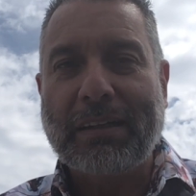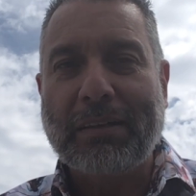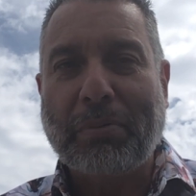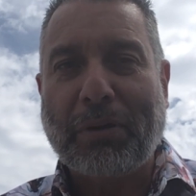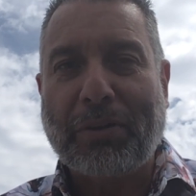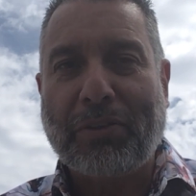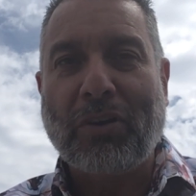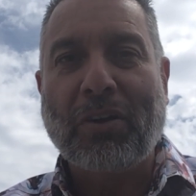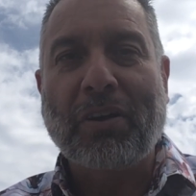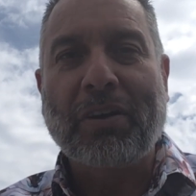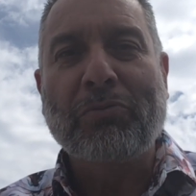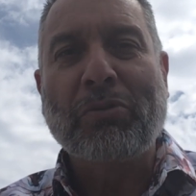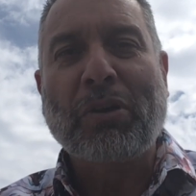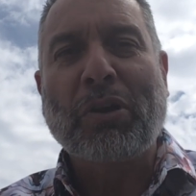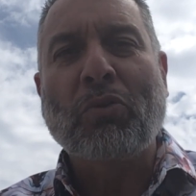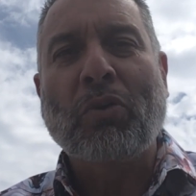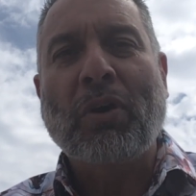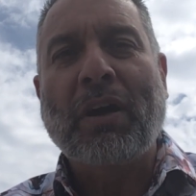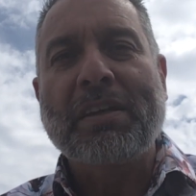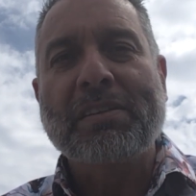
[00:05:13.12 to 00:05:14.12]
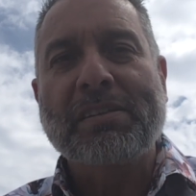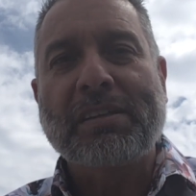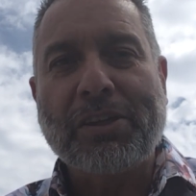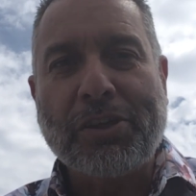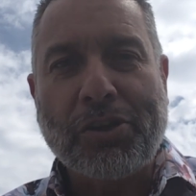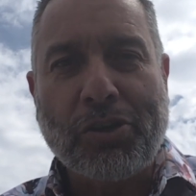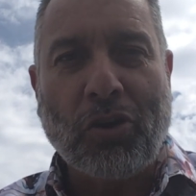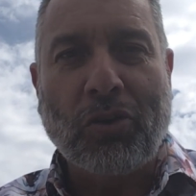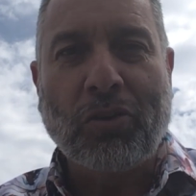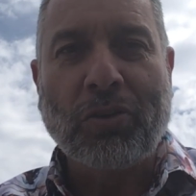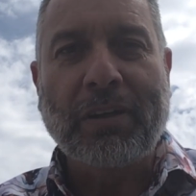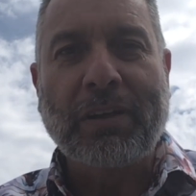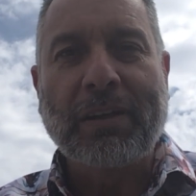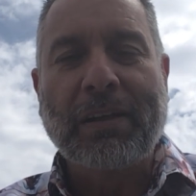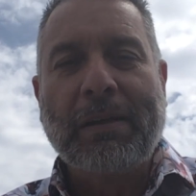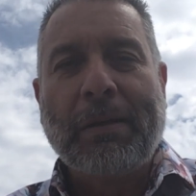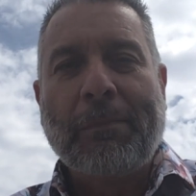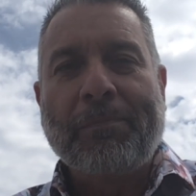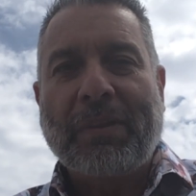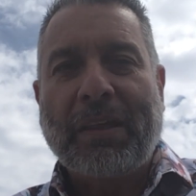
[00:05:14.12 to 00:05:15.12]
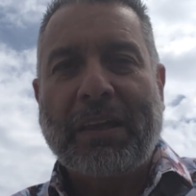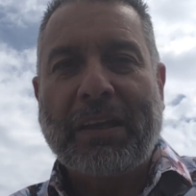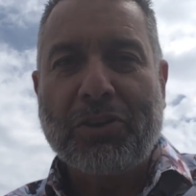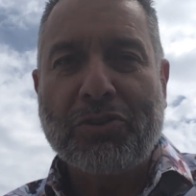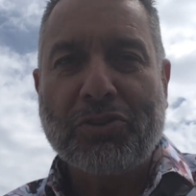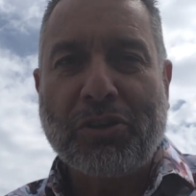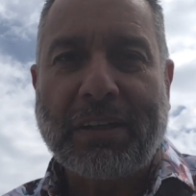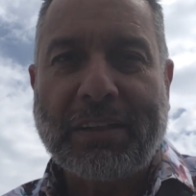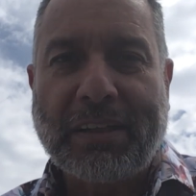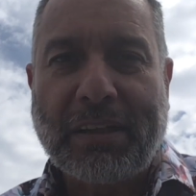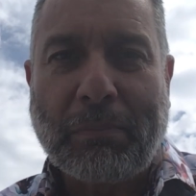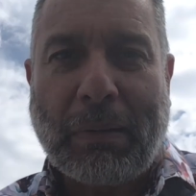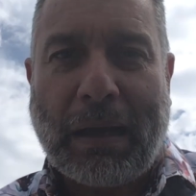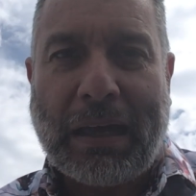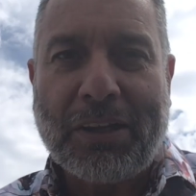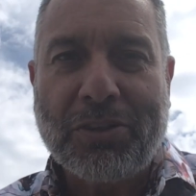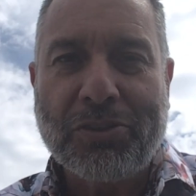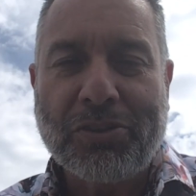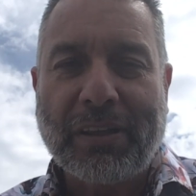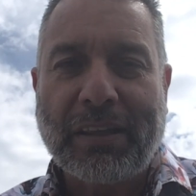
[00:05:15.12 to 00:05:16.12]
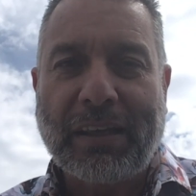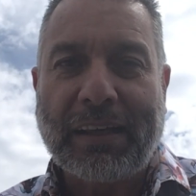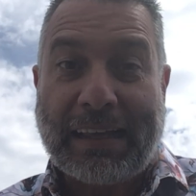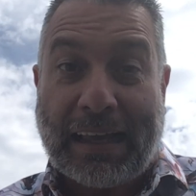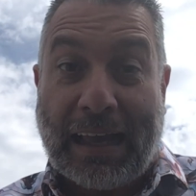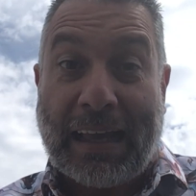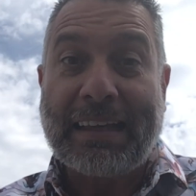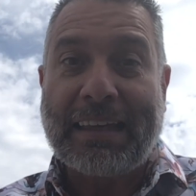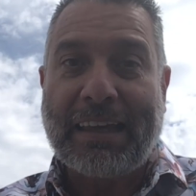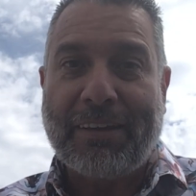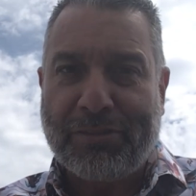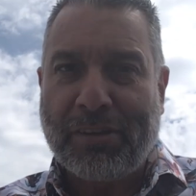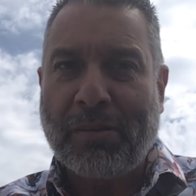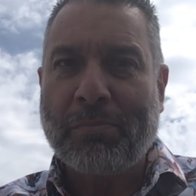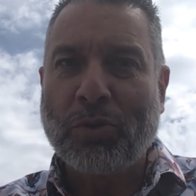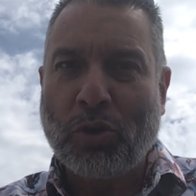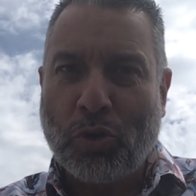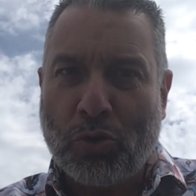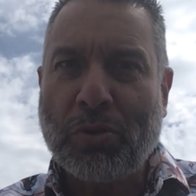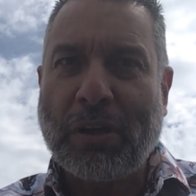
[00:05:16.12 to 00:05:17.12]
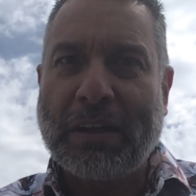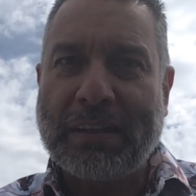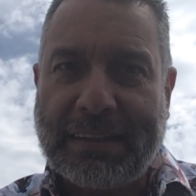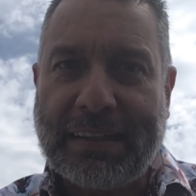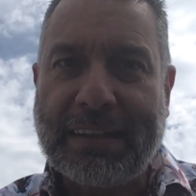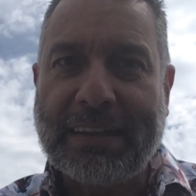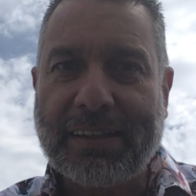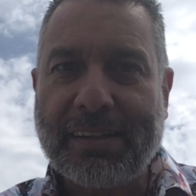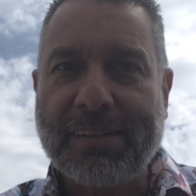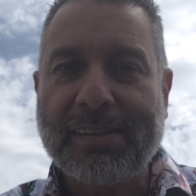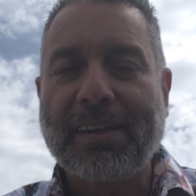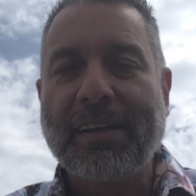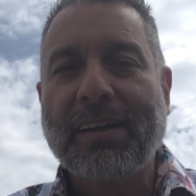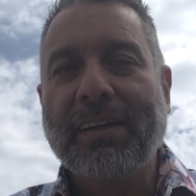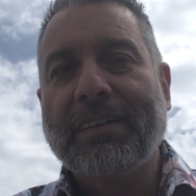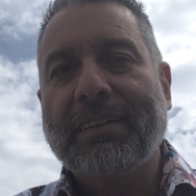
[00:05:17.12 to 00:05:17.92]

Barcelona requires a young, energetic manager that can give them those ideas